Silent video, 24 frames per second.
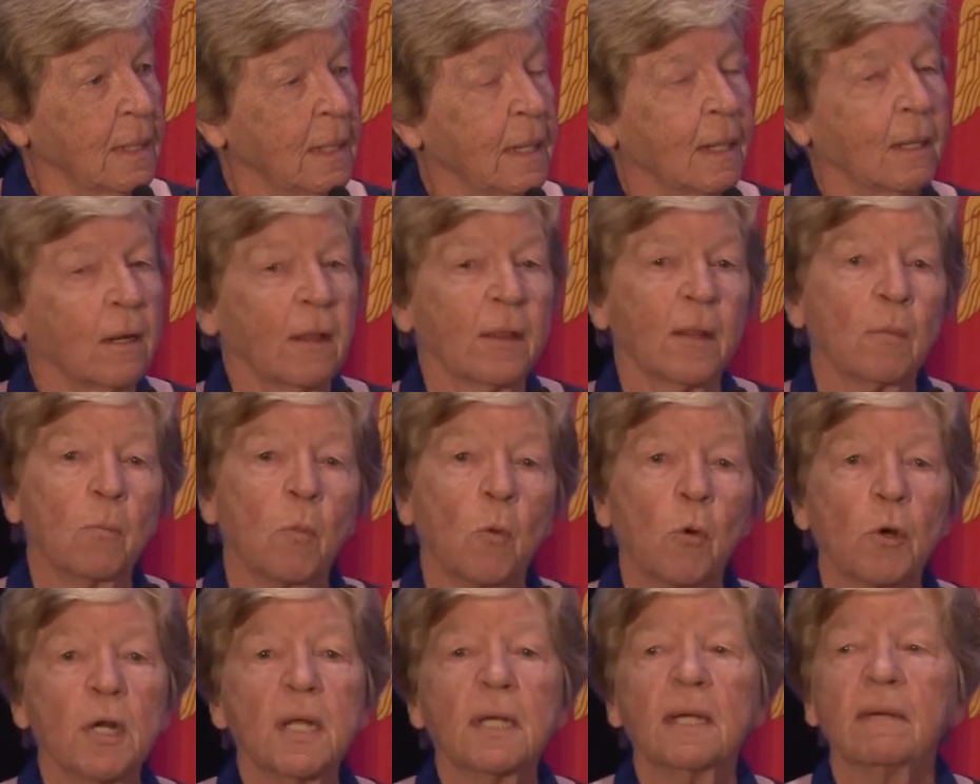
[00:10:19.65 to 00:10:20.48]
And on the
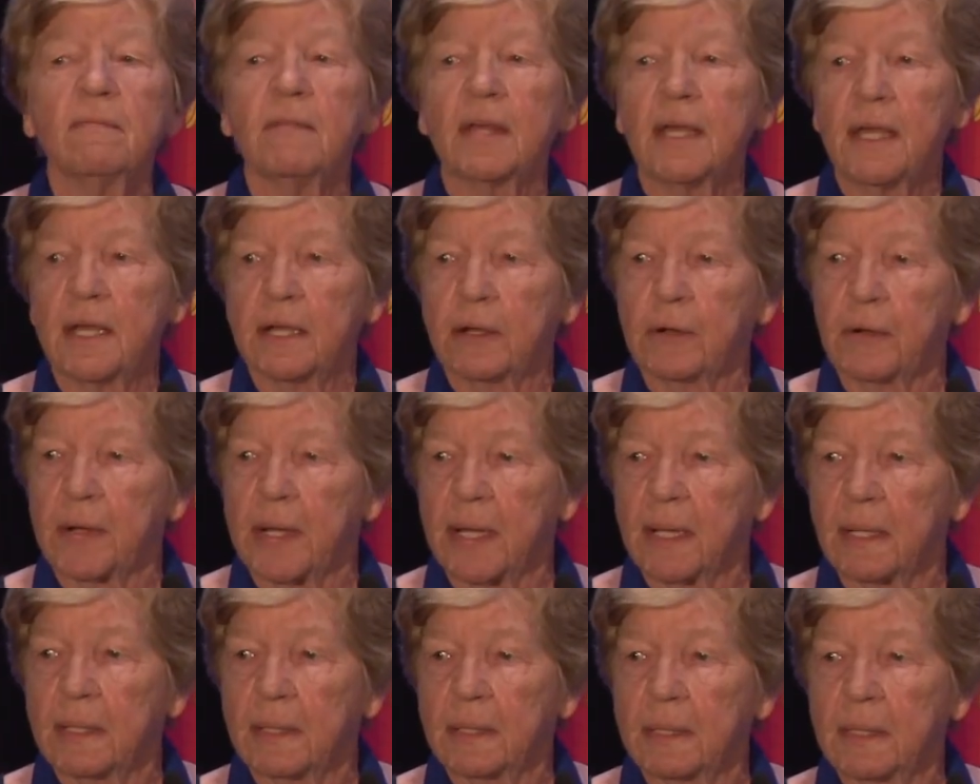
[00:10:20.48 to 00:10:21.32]
morning of the
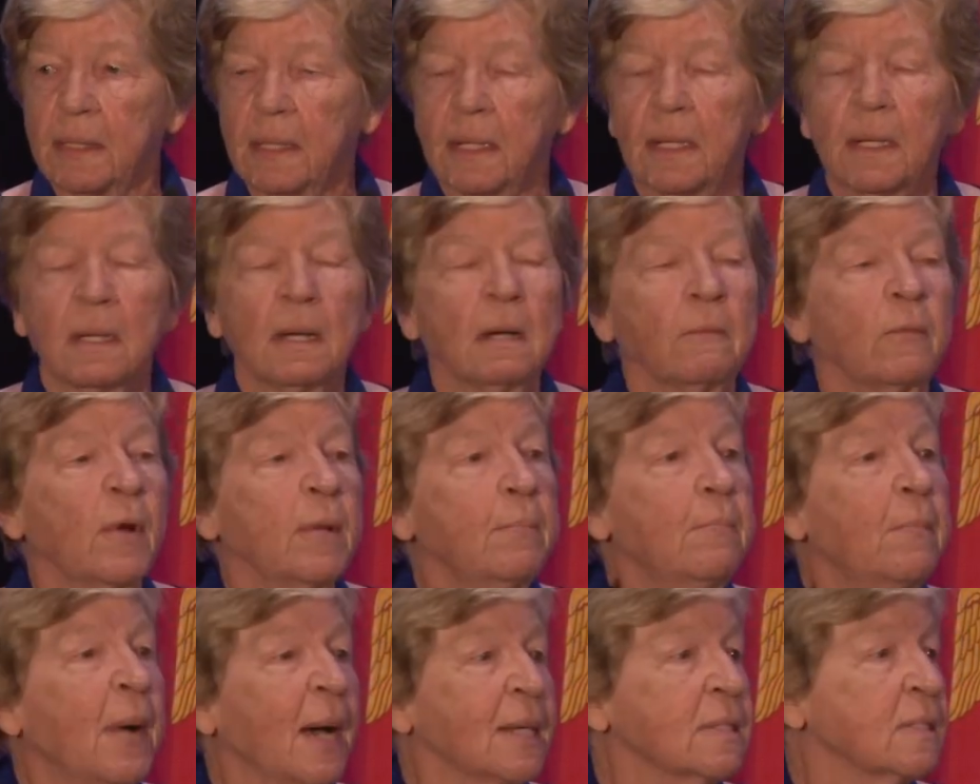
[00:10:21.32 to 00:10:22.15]
hearing, we
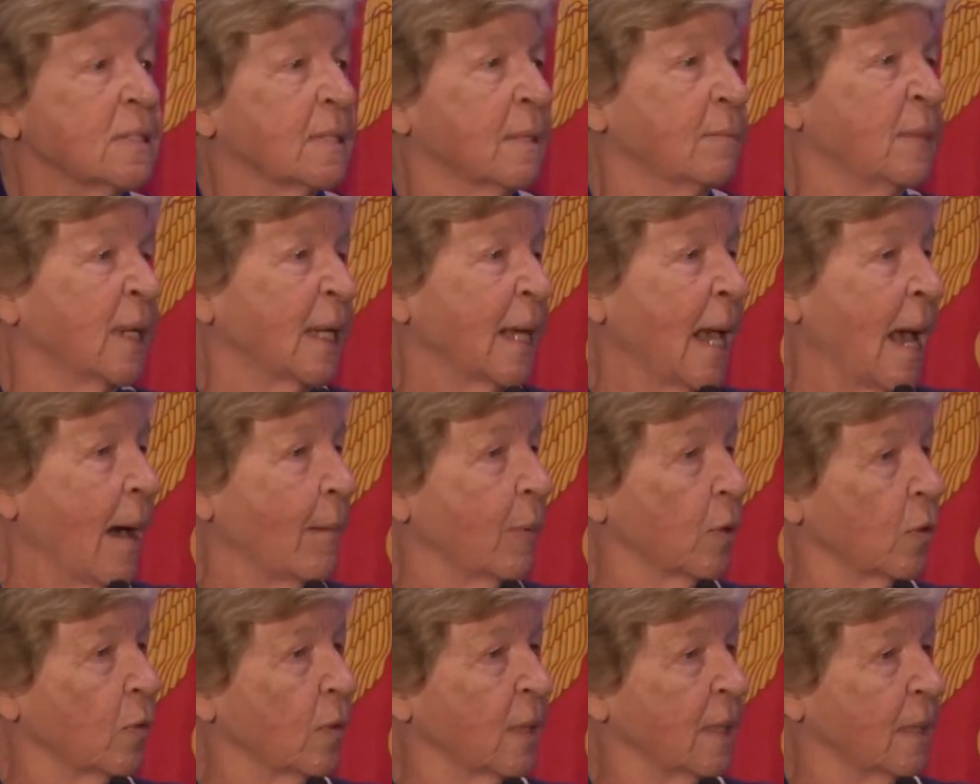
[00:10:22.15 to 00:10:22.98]
bussed them to
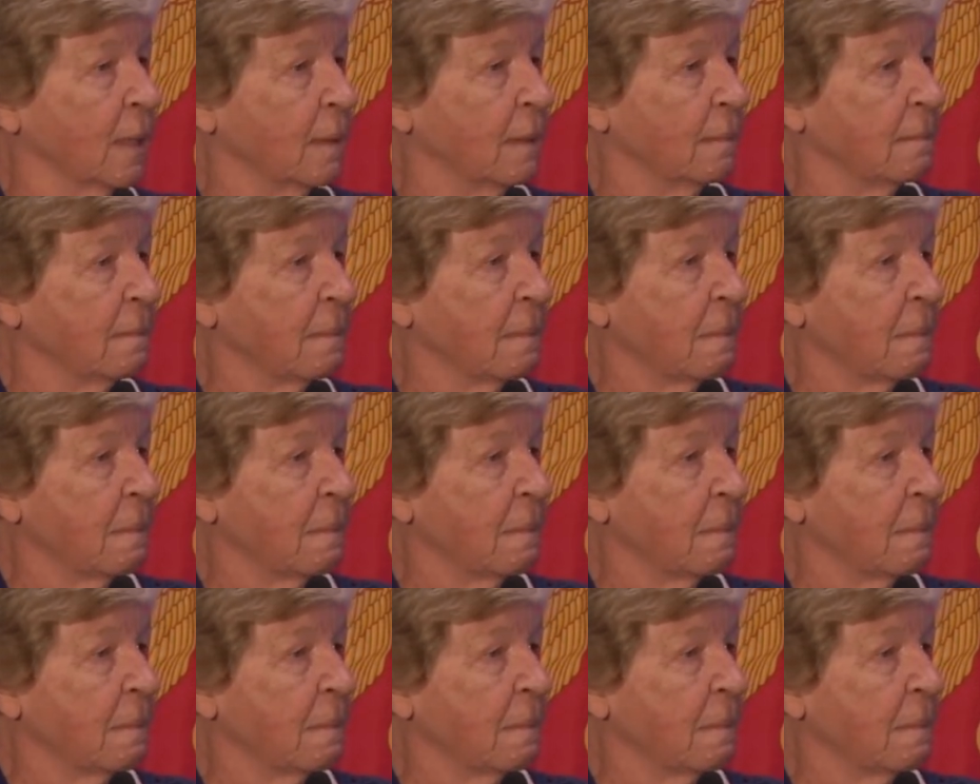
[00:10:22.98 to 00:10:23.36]
Capitol Hill.